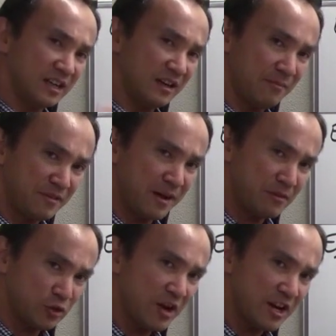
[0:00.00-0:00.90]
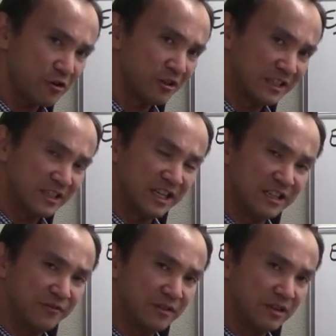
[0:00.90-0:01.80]
I've demonstrated earlier
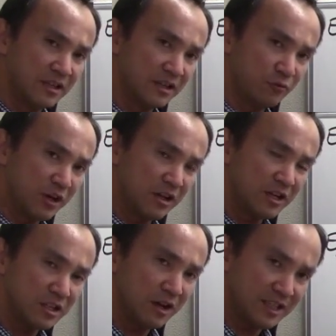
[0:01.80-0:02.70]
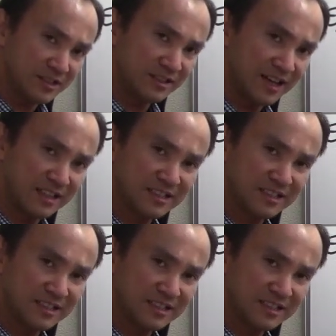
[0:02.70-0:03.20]
within this lesson that